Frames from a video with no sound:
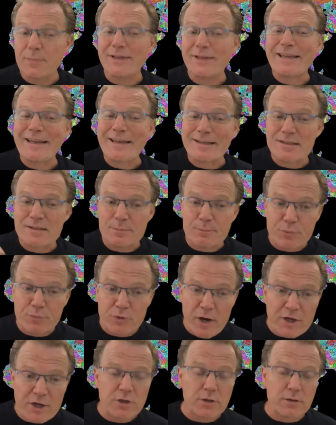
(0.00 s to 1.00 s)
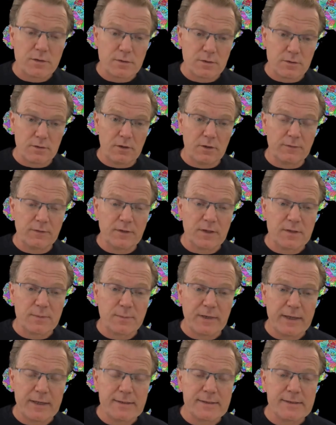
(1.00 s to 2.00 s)
but expressions of this
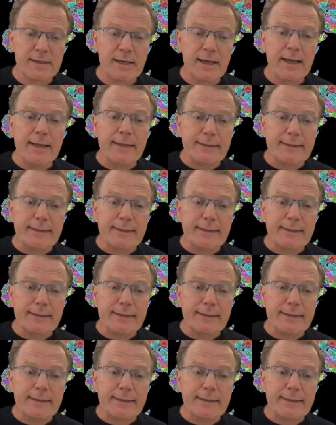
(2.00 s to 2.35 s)
place